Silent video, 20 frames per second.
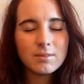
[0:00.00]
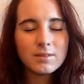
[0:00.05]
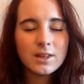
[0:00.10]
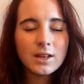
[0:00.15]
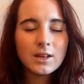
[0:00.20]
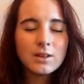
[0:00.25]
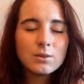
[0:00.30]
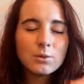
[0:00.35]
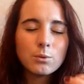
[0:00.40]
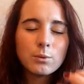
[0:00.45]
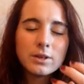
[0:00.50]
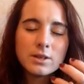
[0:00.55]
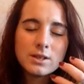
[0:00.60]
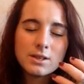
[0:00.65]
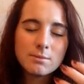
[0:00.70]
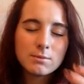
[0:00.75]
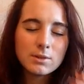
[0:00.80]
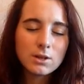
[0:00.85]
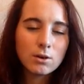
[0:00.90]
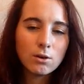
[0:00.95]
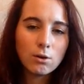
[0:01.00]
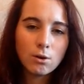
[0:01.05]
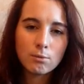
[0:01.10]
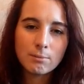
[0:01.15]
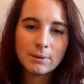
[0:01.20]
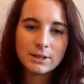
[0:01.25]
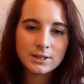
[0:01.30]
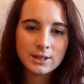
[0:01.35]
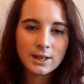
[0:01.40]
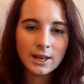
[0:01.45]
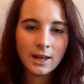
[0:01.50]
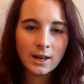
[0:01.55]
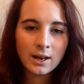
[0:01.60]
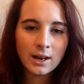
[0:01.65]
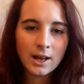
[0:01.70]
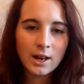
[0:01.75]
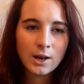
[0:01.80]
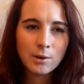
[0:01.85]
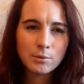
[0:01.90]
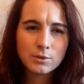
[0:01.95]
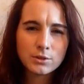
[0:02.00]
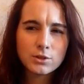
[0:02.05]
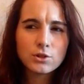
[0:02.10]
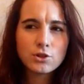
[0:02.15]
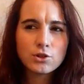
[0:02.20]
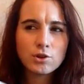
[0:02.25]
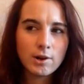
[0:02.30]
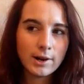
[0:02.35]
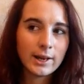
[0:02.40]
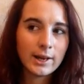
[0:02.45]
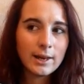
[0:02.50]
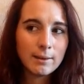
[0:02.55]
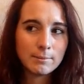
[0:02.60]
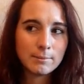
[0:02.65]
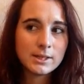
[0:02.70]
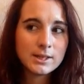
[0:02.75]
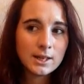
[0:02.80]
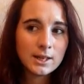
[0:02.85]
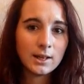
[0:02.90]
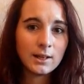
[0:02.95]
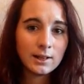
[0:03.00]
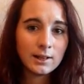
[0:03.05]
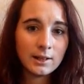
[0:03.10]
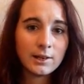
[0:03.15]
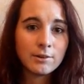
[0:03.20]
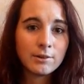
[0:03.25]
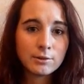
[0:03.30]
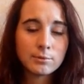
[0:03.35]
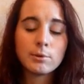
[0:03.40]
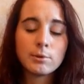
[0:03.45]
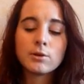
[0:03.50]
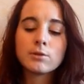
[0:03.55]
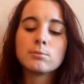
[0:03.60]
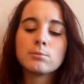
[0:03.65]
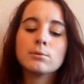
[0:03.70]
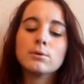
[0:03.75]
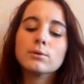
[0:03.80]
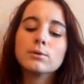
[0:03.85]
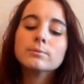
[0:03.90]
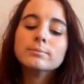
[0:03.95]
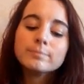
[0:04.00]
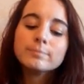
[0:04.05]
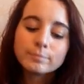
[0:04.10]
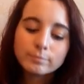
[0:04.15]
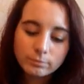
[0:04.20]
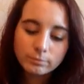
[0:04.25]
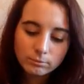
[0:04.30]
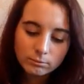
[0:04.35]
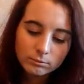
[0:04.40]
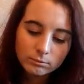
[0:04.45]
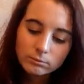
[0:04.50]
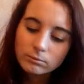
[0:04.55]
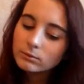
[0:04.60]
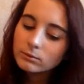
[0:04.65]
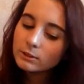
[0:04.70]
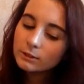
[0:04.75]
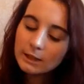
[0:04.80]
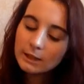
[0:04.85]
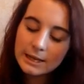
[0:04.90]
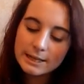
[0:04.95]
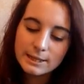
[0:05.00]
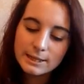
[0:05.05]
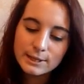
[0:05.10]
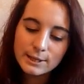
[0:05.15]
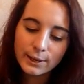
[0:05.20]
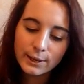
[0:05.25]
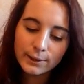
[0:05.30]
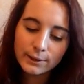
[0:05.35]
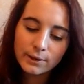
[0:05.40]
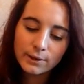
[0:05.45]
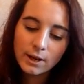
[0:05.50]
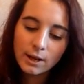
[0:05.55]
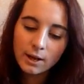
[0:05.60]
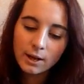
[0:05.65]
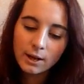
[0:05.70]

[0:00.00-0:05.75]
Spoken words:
they always seem to clog my skin, and I wanted to try and get my skin clear as possible. And so